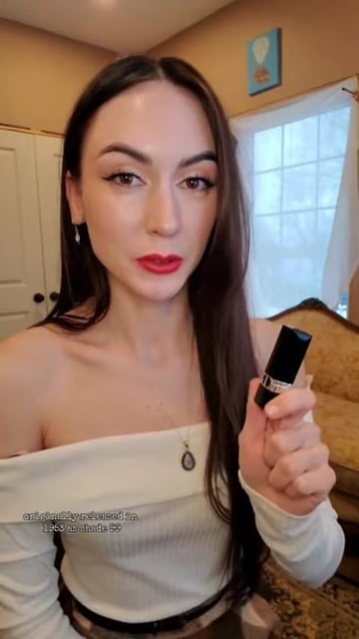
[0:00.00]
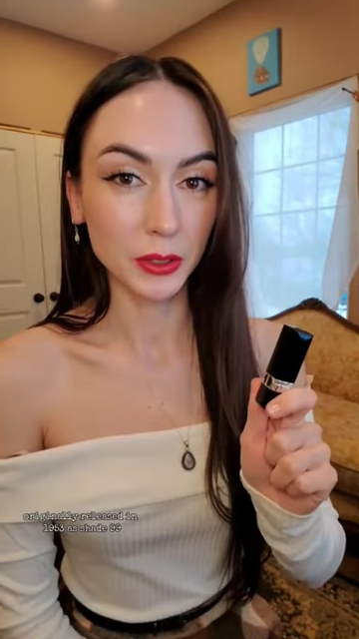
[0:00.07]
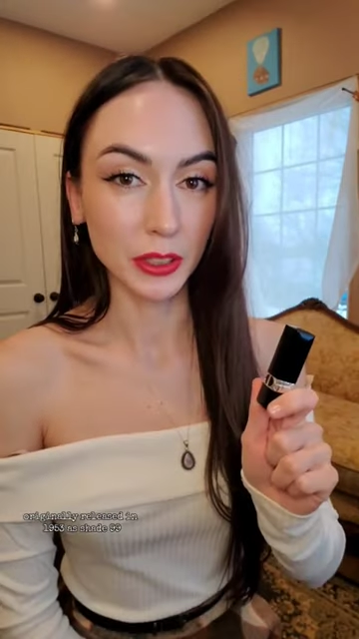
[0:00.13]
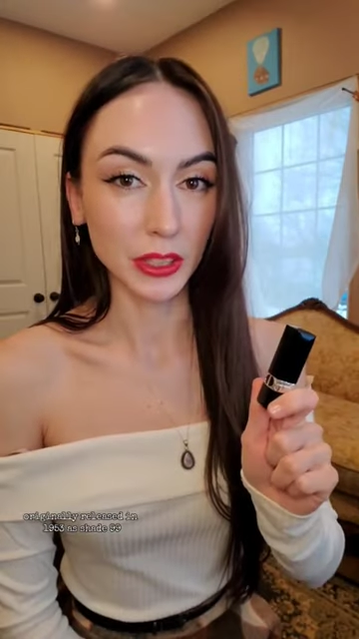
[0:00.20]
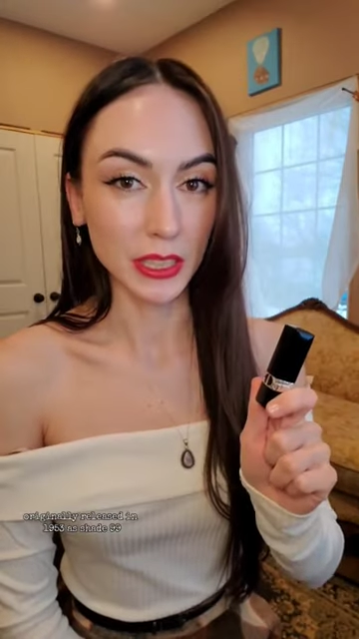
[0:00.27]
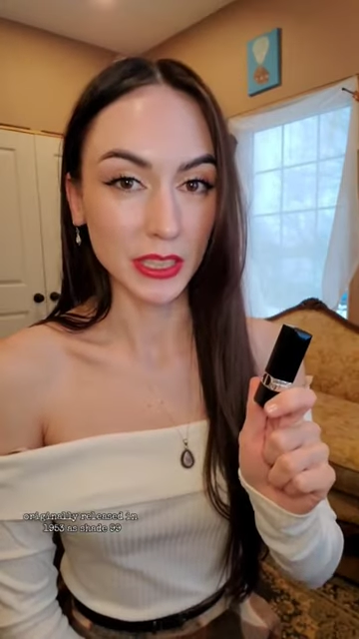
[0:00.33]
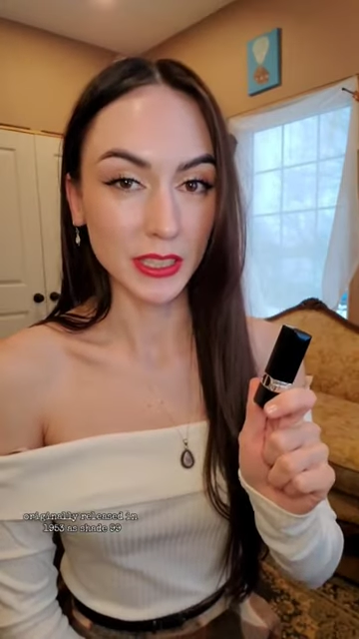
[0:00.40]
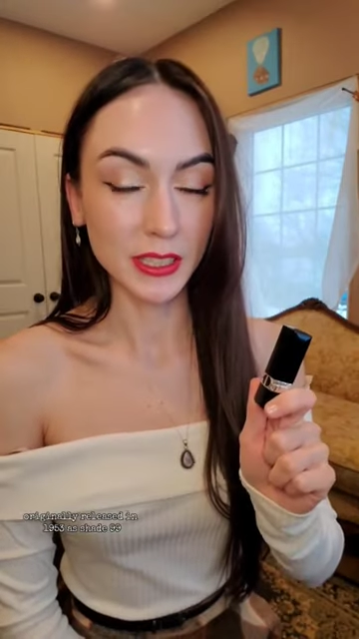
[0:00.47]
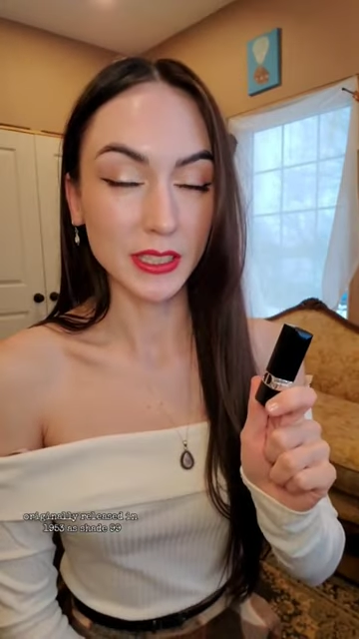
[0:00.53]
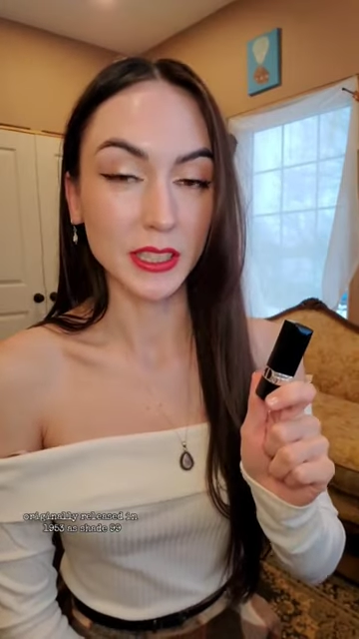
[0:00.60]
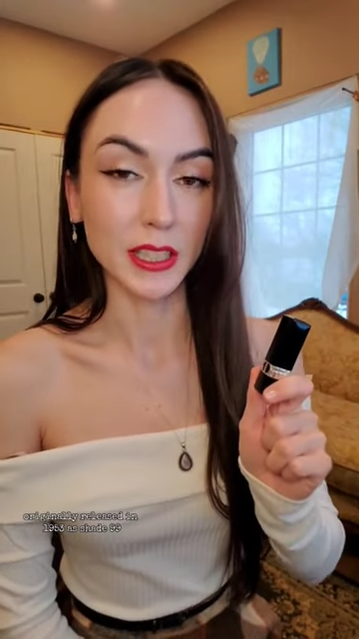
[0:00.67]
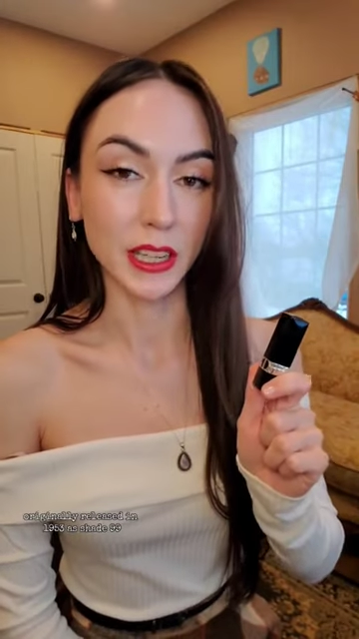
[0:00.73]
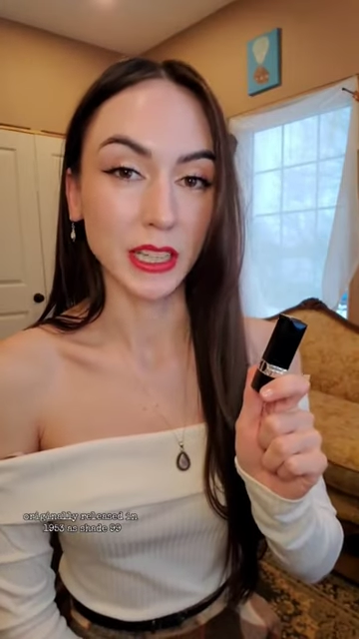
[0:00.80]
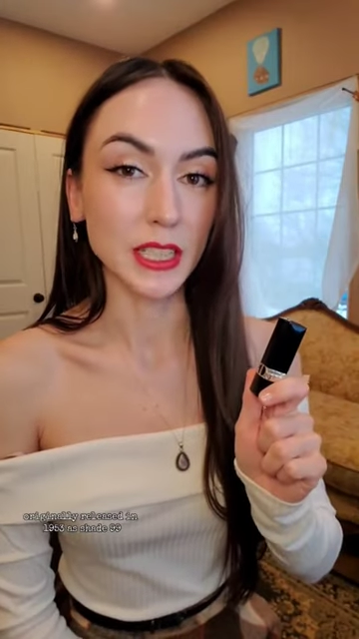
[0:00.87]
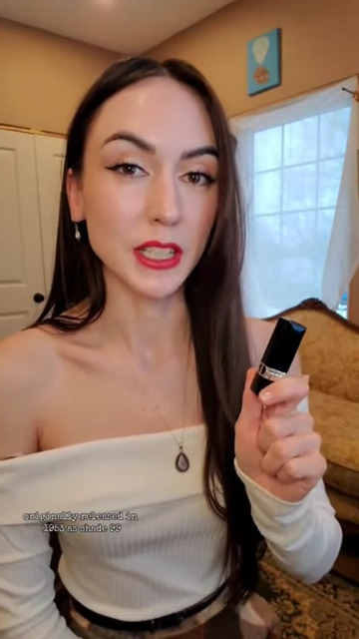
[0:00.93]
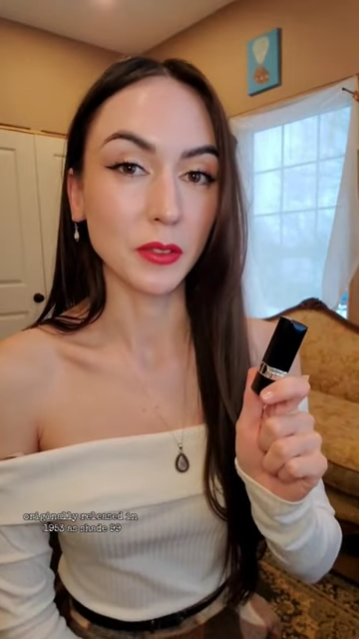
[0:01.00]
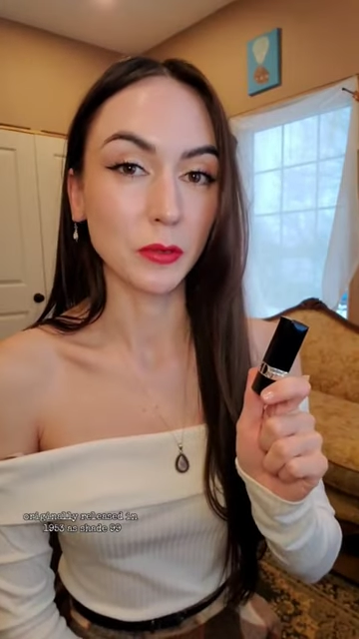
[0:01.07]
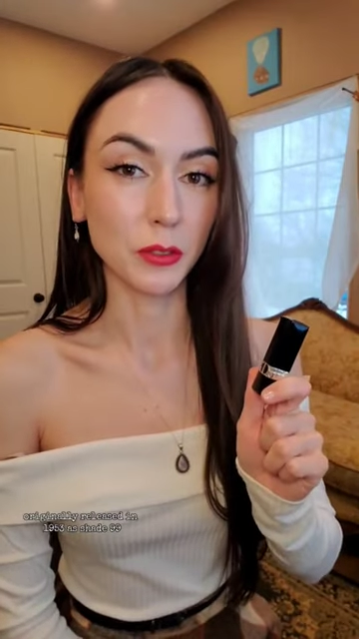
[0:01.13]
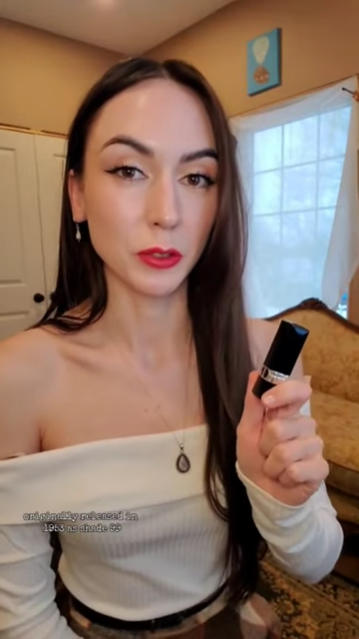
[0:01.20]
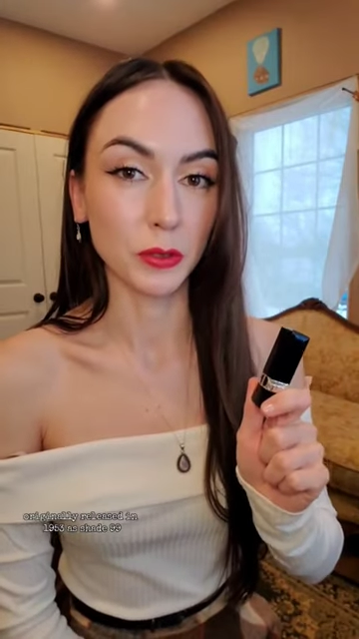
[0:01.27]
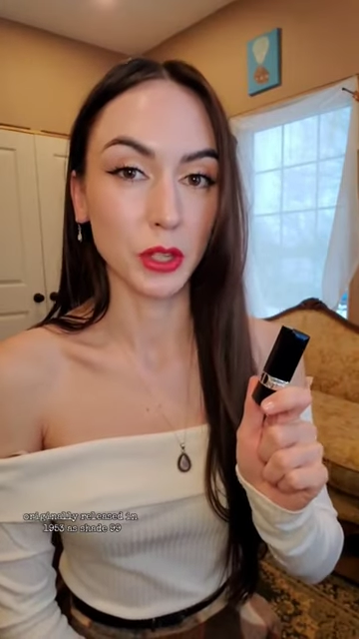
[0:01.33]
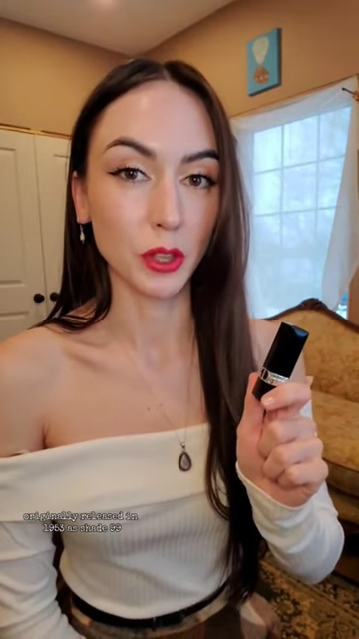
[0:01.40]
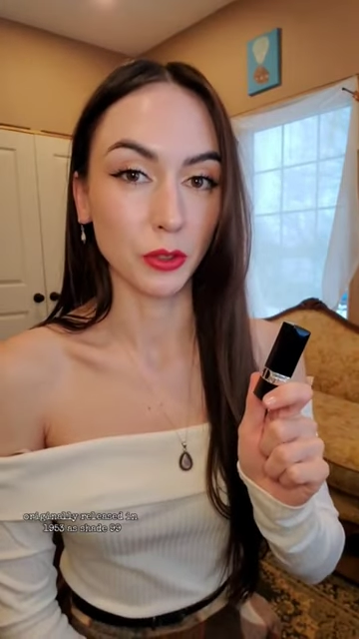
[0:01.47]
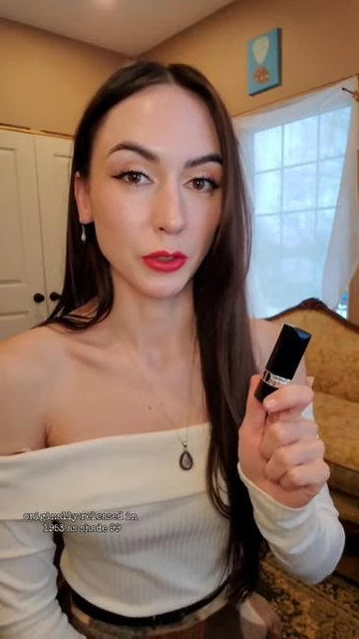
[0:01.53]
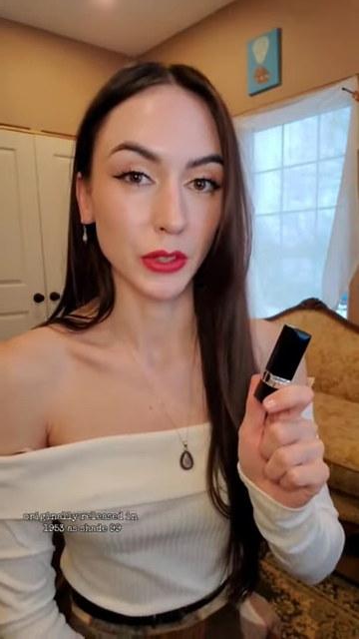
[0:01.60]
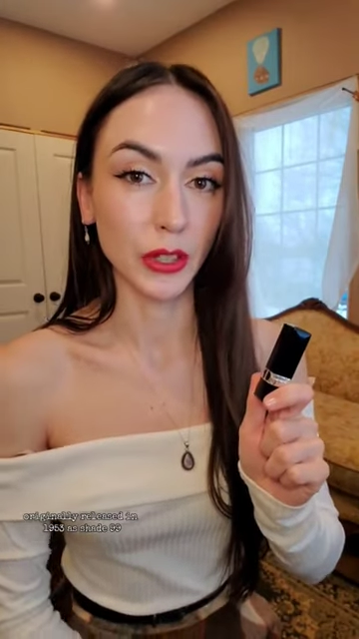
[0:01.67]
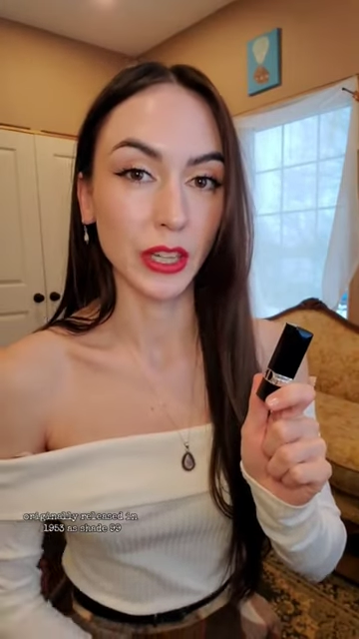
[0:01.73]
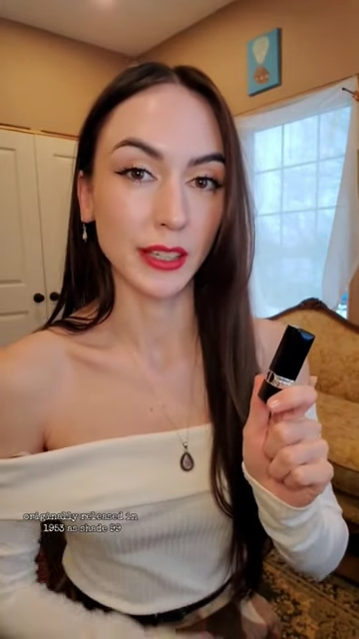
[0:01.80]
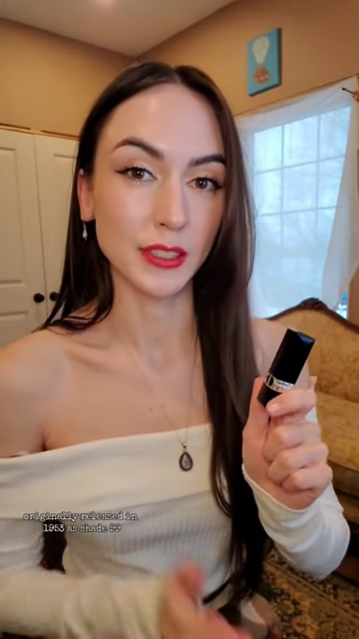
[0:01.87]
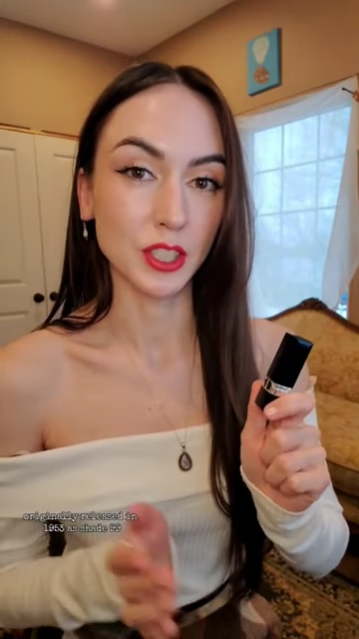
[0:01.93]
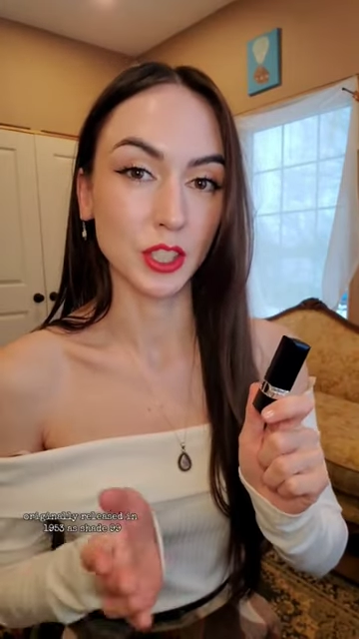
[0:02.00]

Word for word: Originally released in 1953